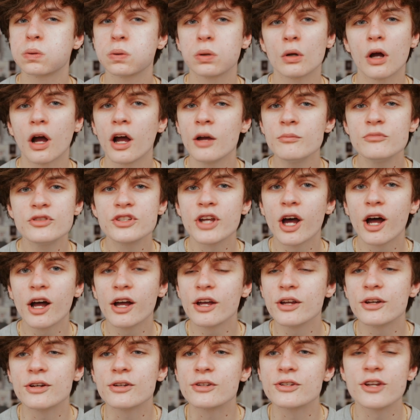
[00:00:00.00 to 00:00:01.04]
I'm
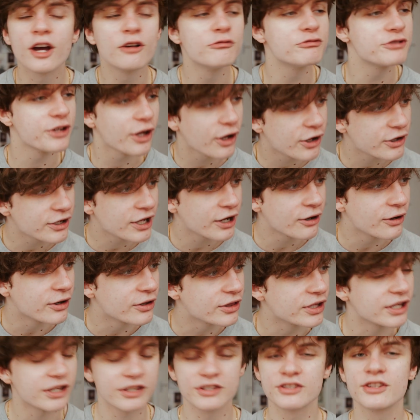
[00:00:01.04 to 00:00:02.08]
tired out
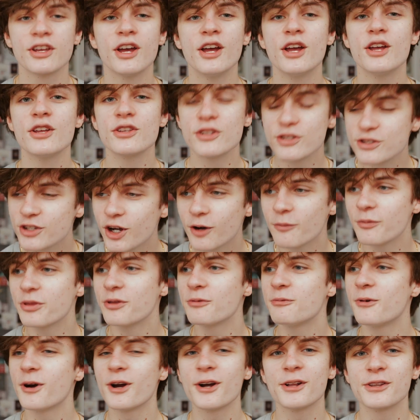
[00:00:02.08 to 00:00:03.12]
of this. Stop the
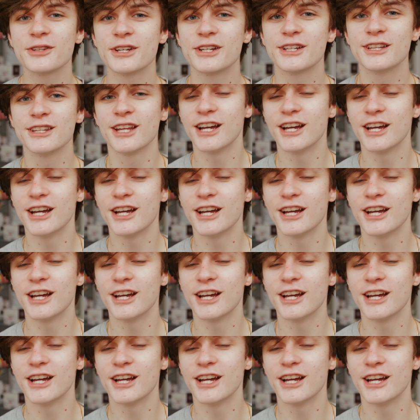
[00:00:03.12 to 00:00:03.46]
world, I'd